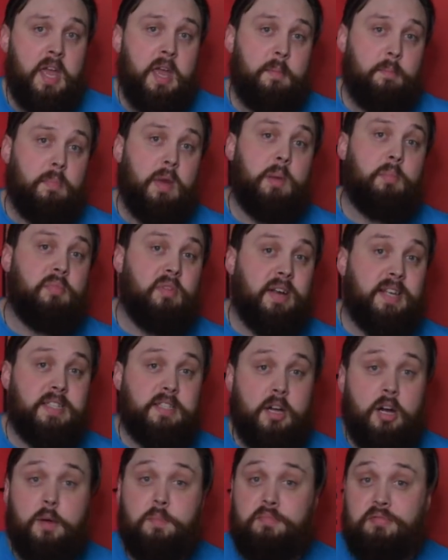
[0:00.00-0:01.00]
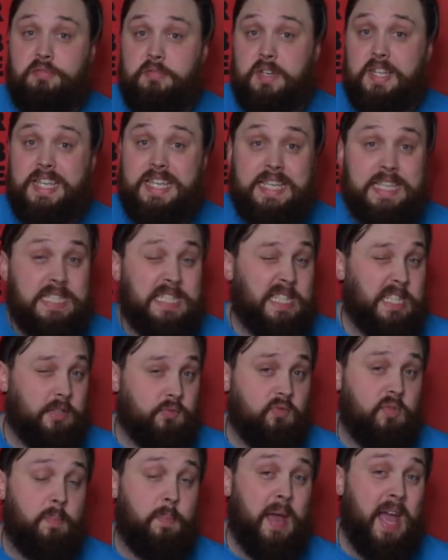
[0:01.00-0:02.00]
Membranes are pretty easy
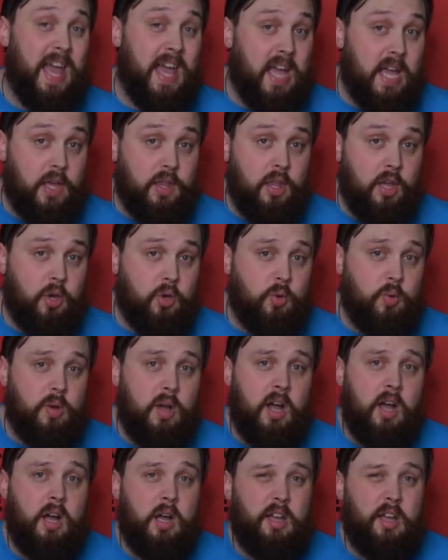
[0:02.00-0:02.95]
to repair though.